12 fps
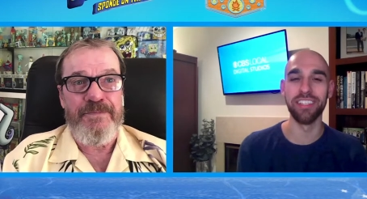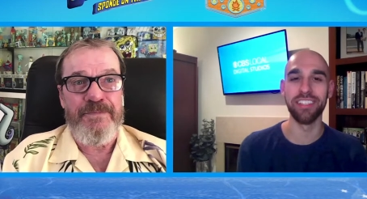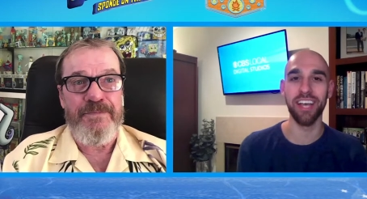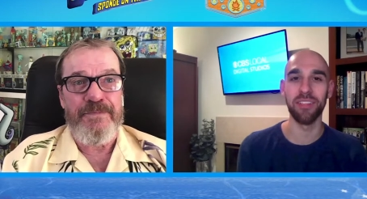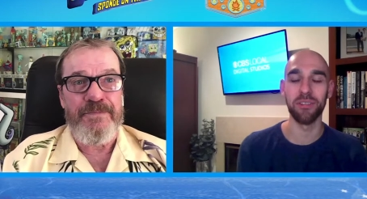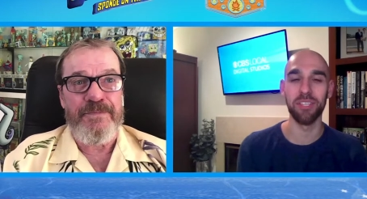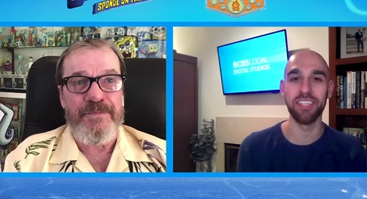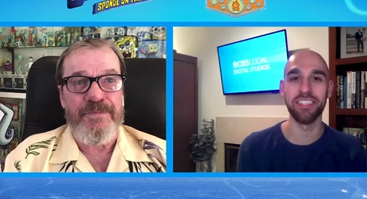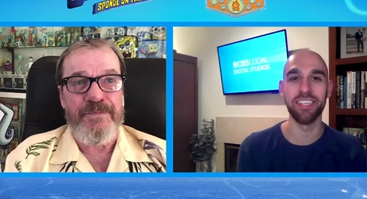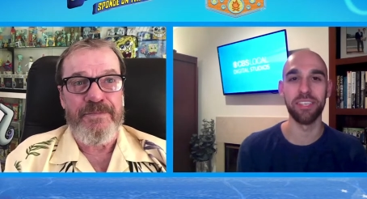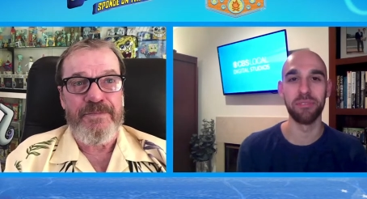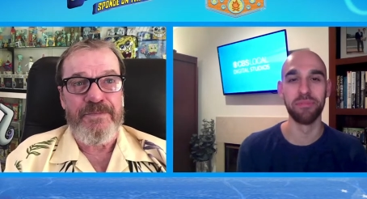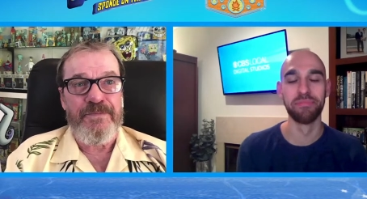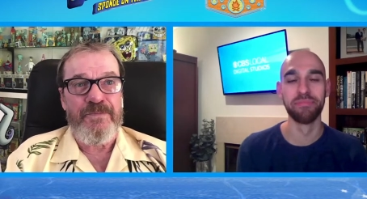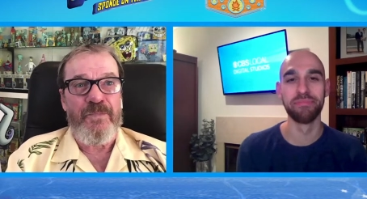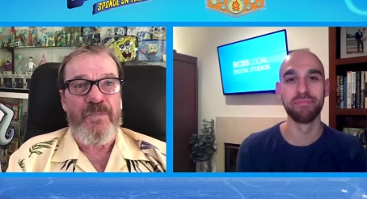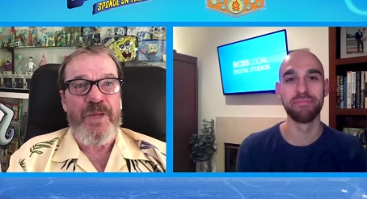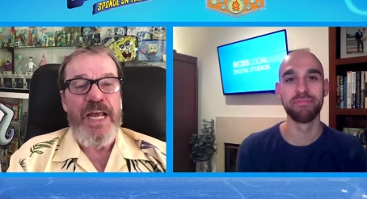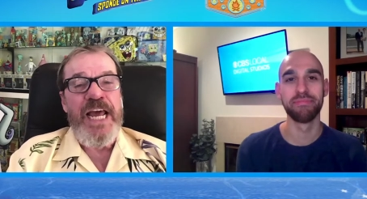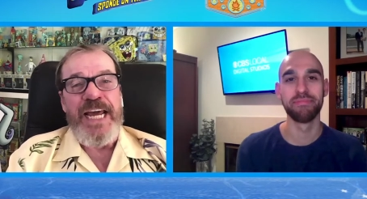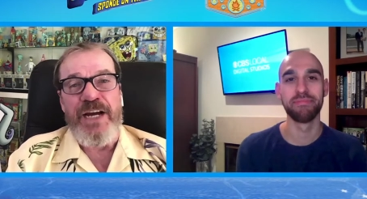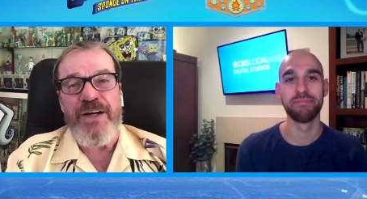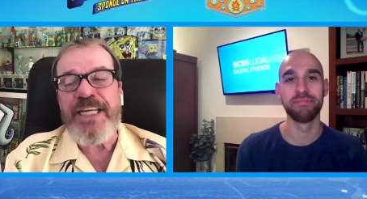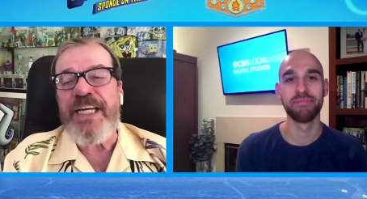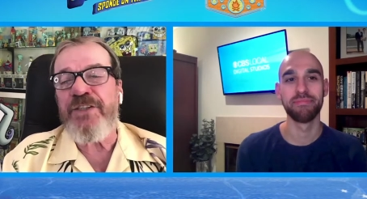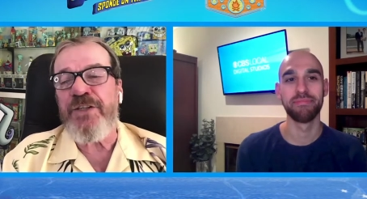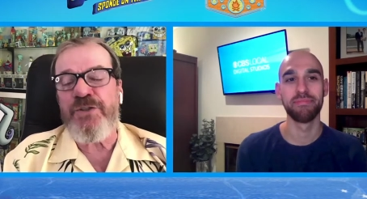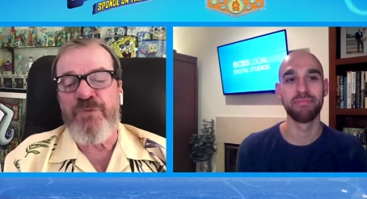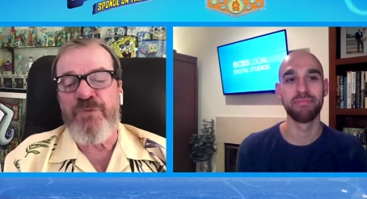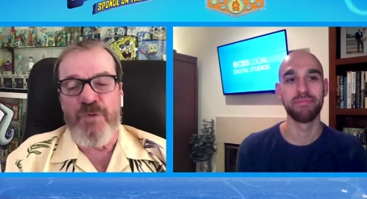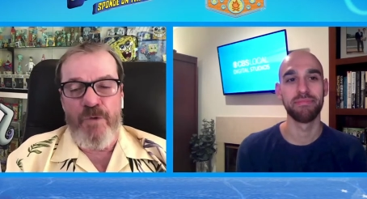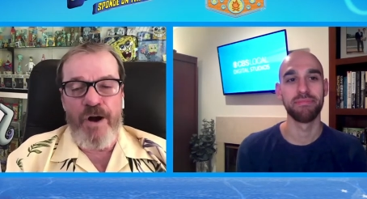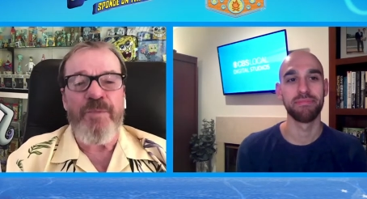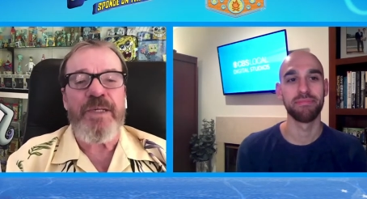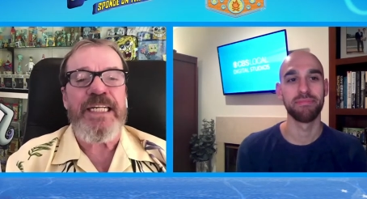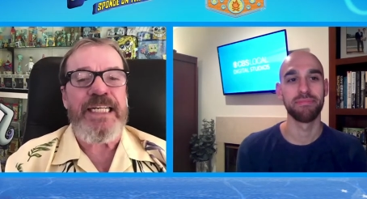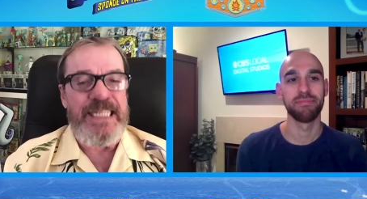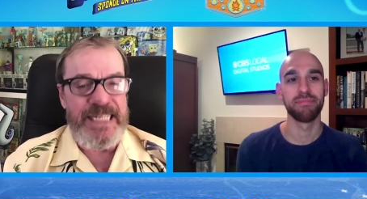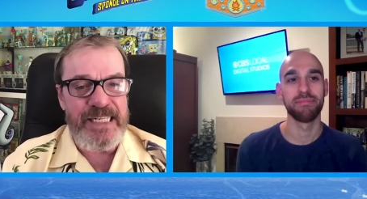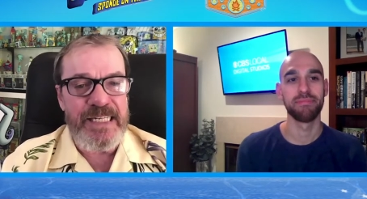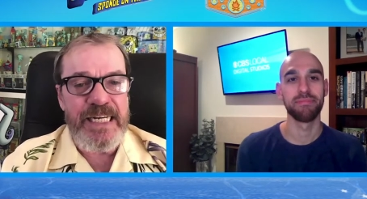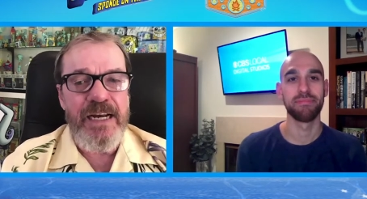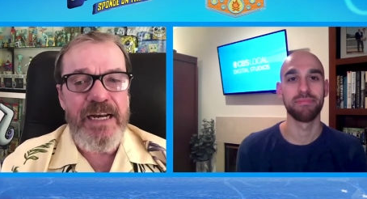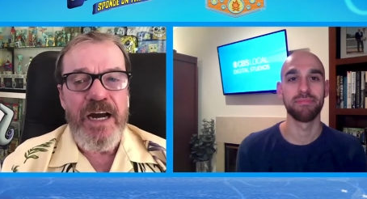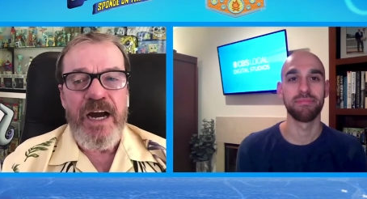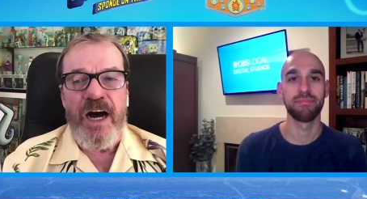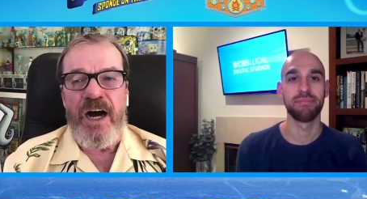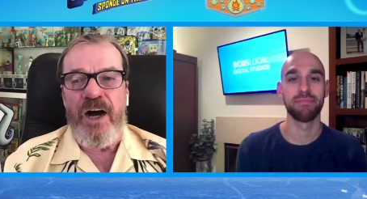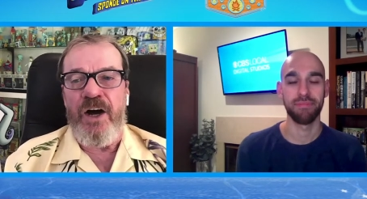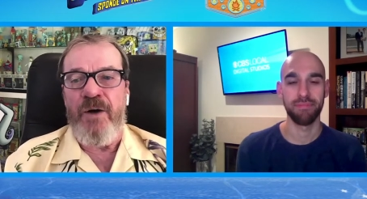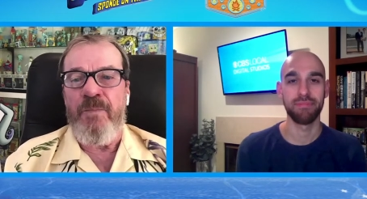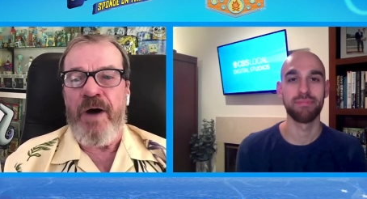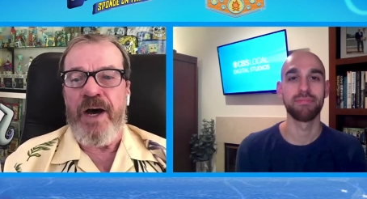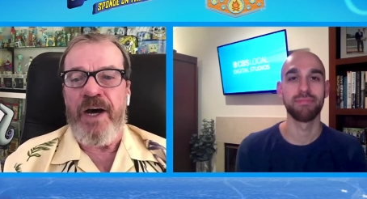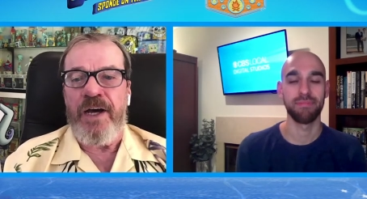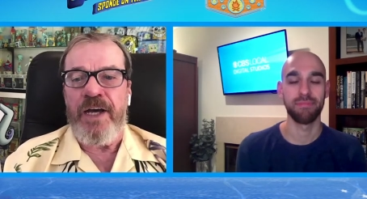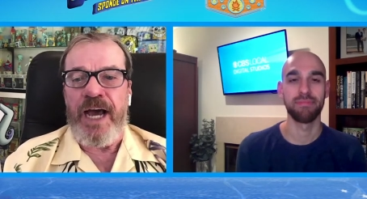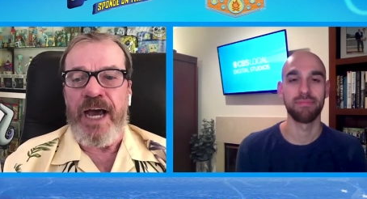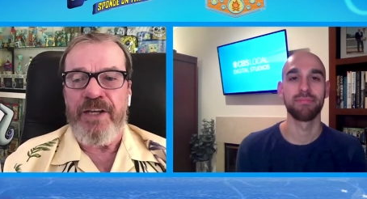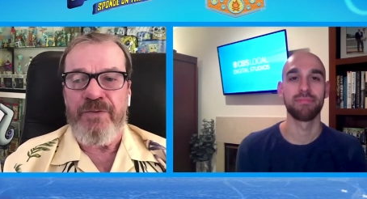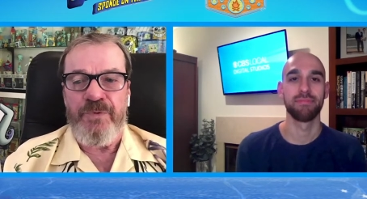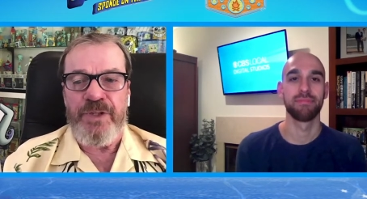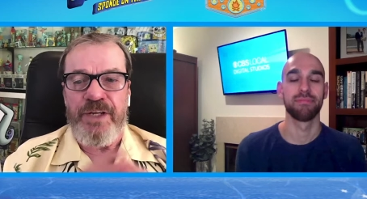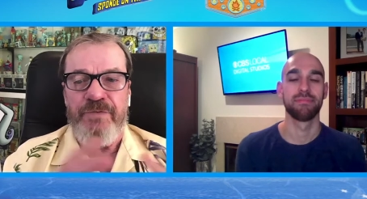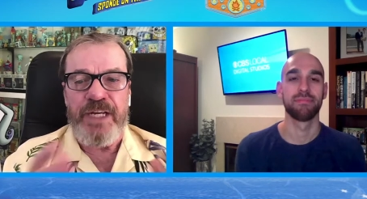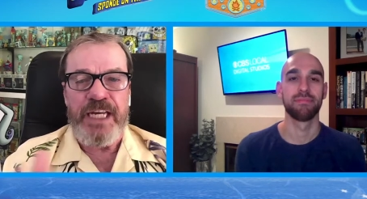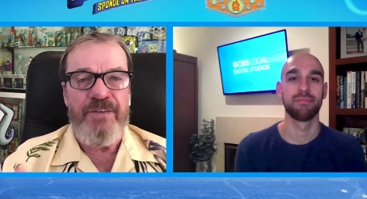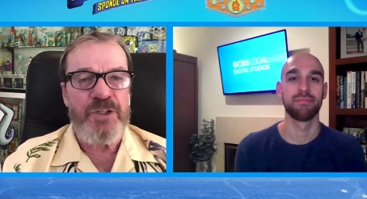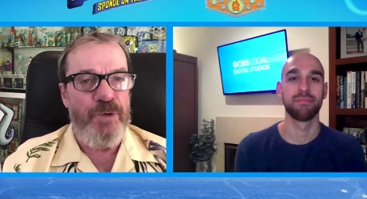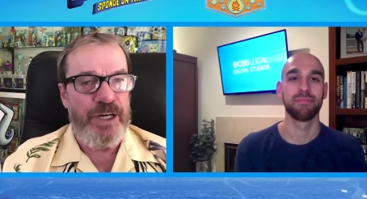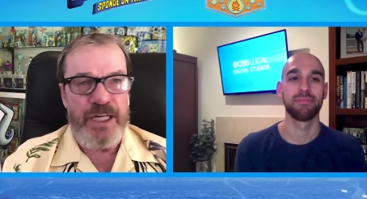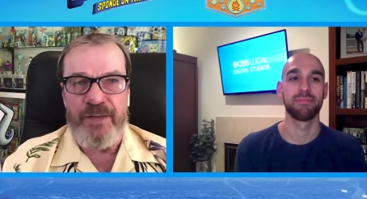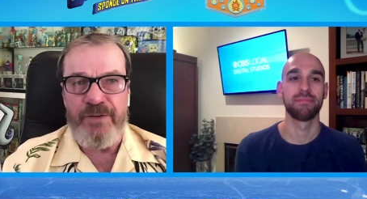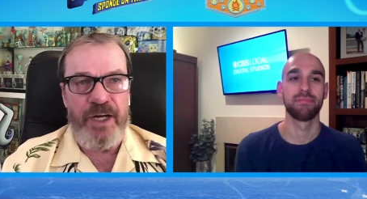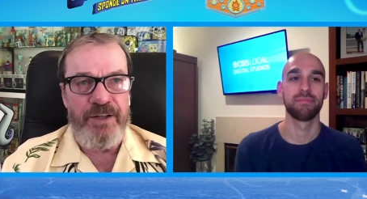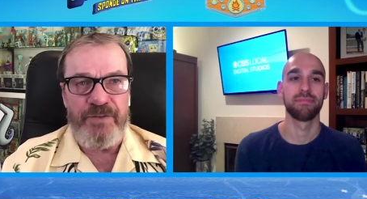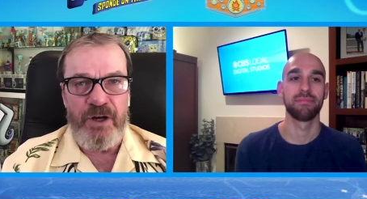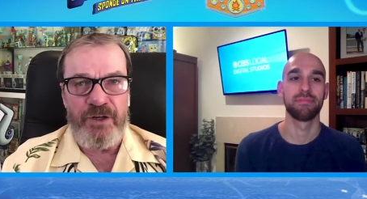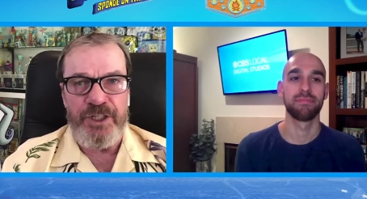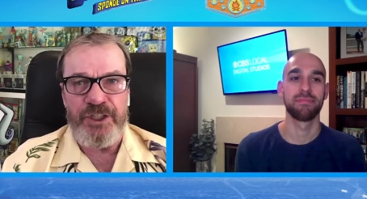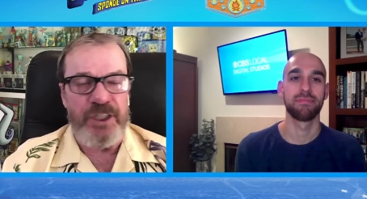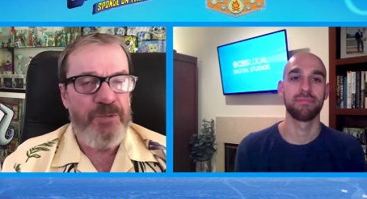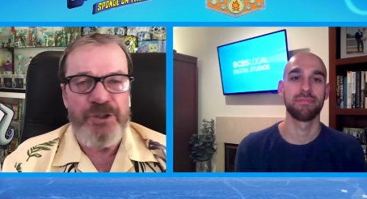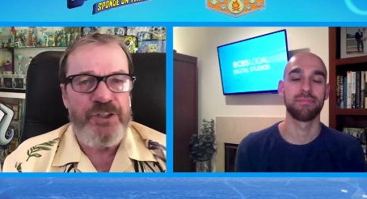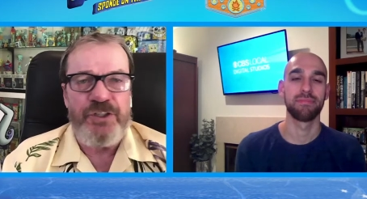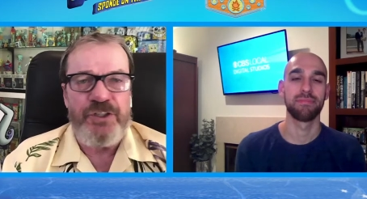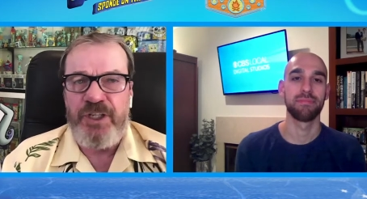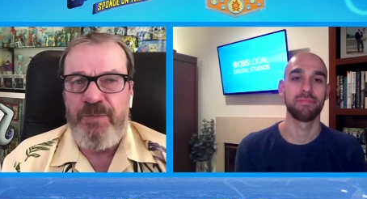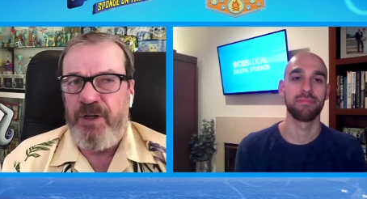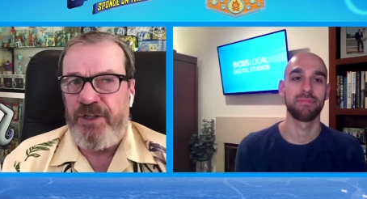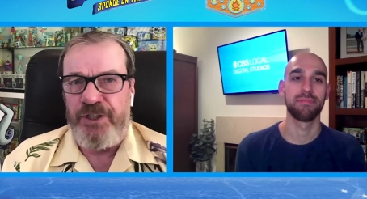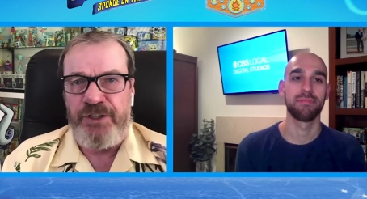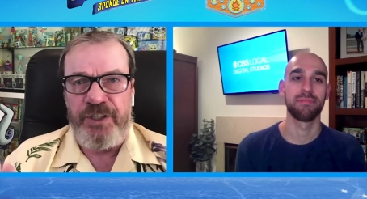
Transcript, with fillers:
Speaker 1: is? How long did that take you?
Speaker 2: It, it, it's remarkably easy. Um, uh, I, they, they gave us a breakdown at the audition. It was just a simple